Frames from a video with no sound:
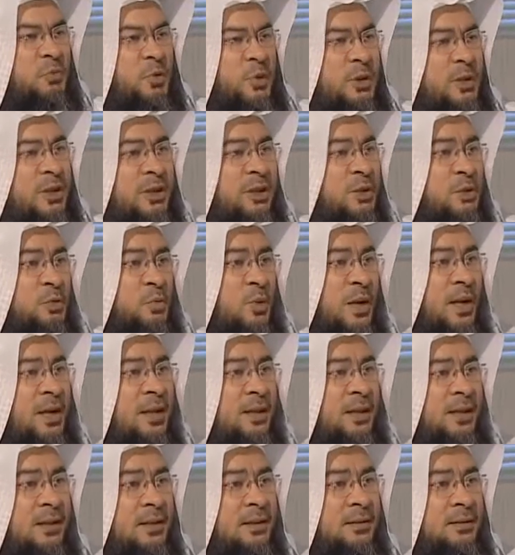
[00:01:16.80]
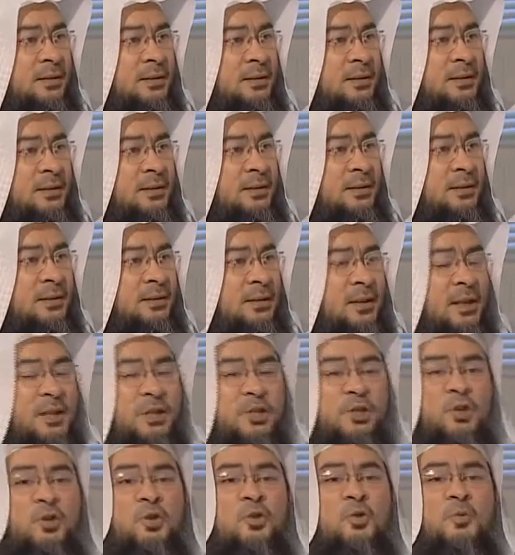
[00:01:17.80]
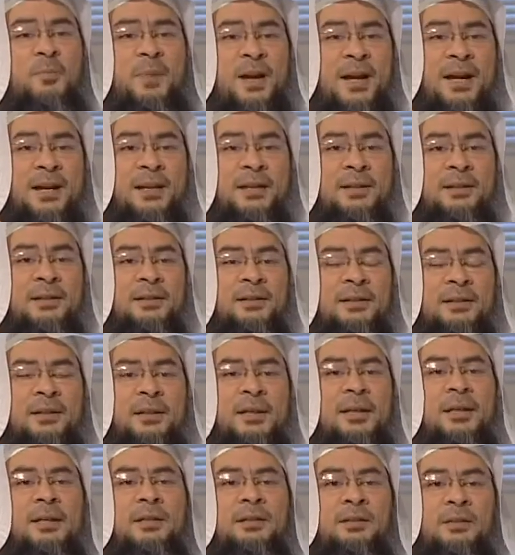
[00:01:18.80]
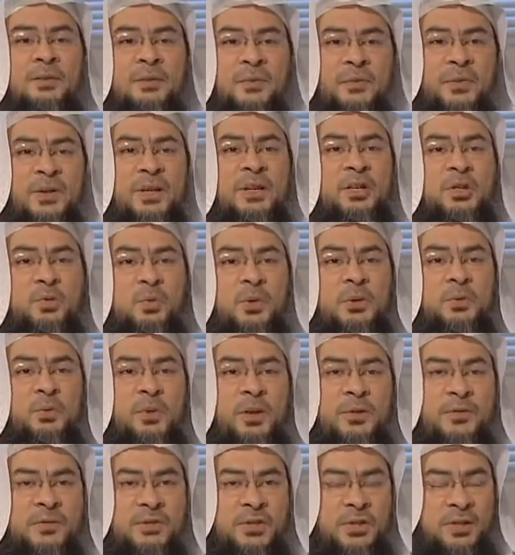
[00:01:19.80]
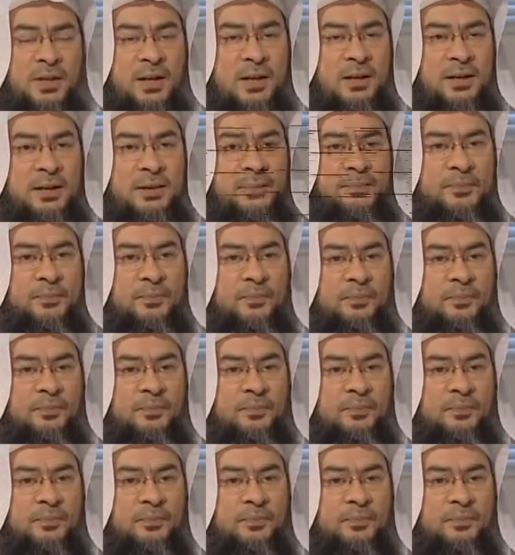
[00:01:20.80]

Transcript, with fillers: we didn't do anything. Let's go back and finish what we've started.